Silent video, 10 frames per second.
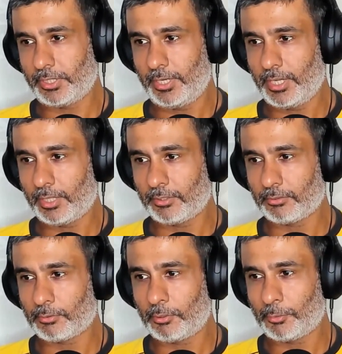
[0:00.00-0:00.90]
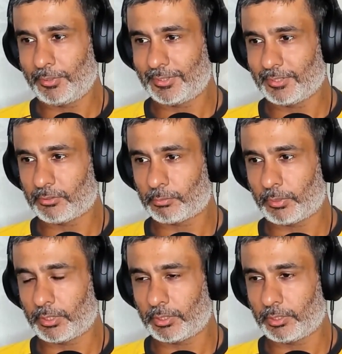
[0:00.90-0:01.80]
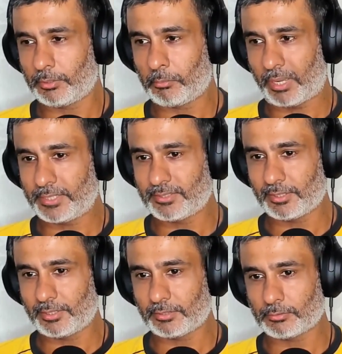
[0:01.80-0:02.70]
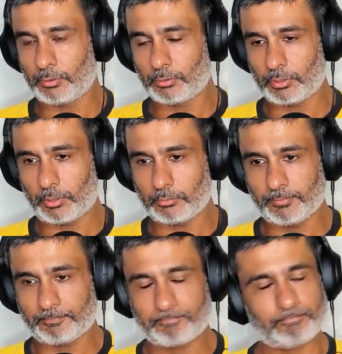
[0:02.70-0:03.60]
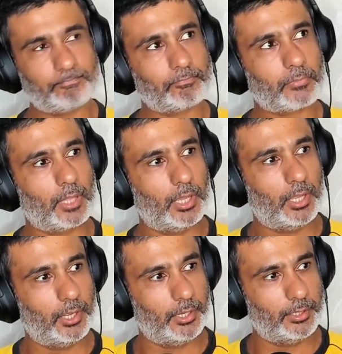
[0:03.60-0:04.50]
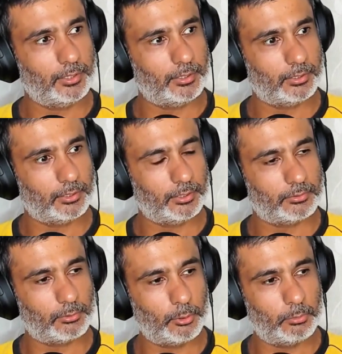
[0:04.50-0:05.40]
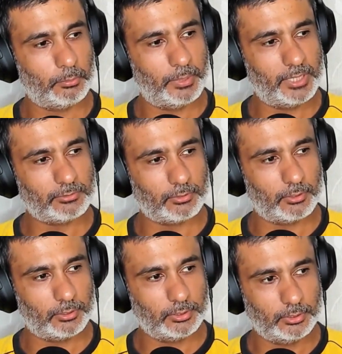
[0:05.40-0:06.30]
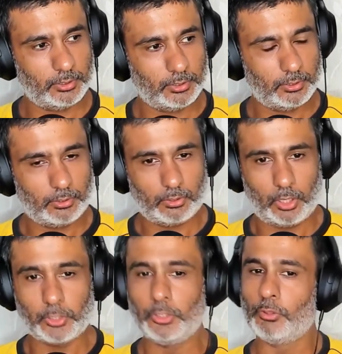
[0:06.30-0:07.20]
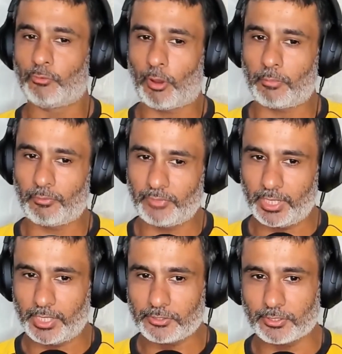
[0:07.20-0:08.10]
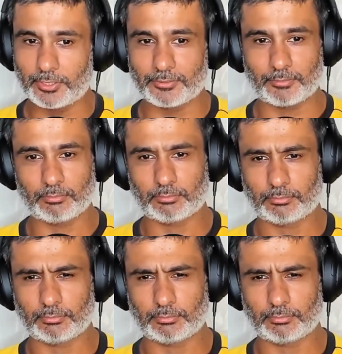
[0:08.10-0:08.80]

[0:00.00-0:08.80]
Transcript: in India, there's going to be this particular mindset that's going to come, and it's going to be based on a new form of negationism.